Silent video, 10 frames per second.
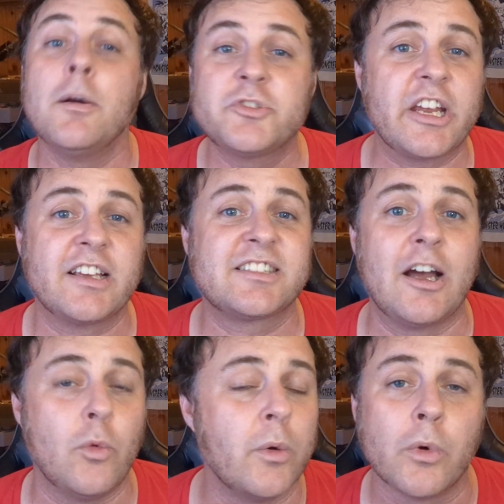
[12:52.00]
come check us
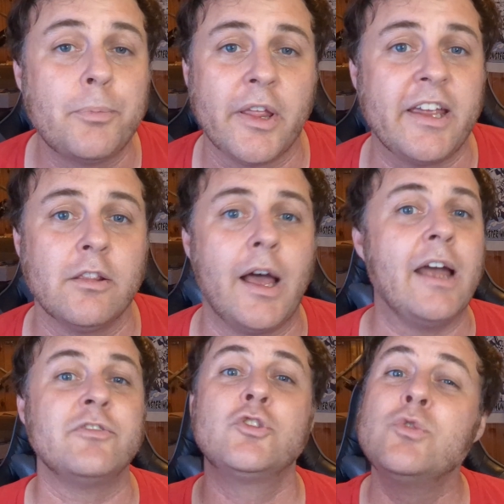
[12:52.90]
out when we're playing
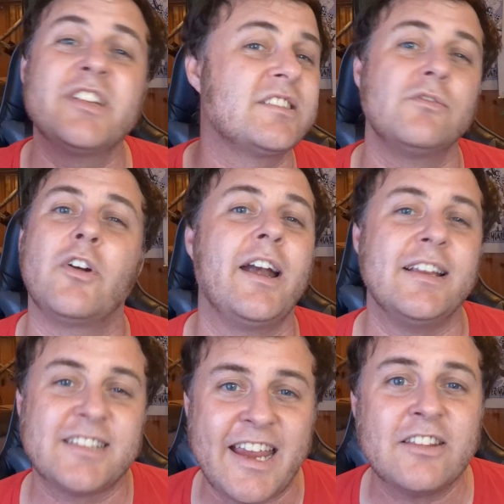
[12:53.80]
live. Tuesdays and
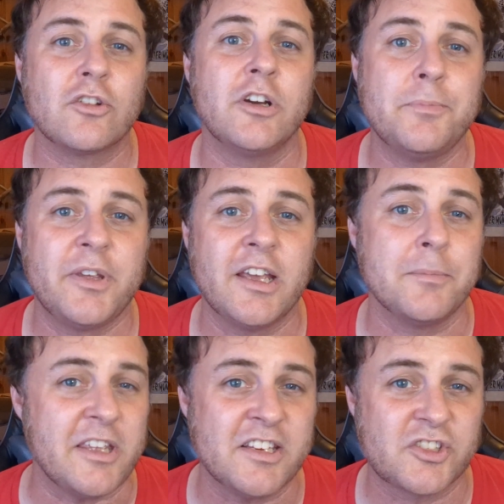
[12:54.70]
Fridays, 8:30
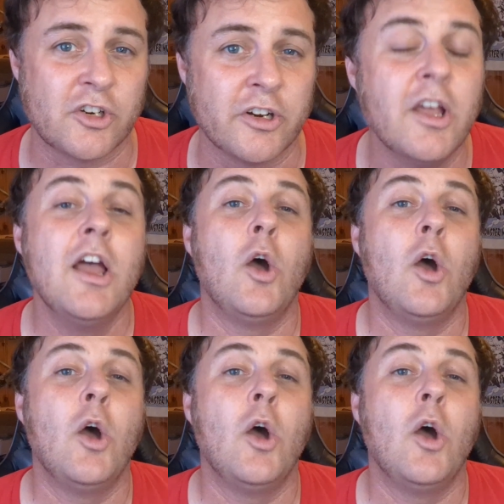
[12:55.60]
p.m. Eastern.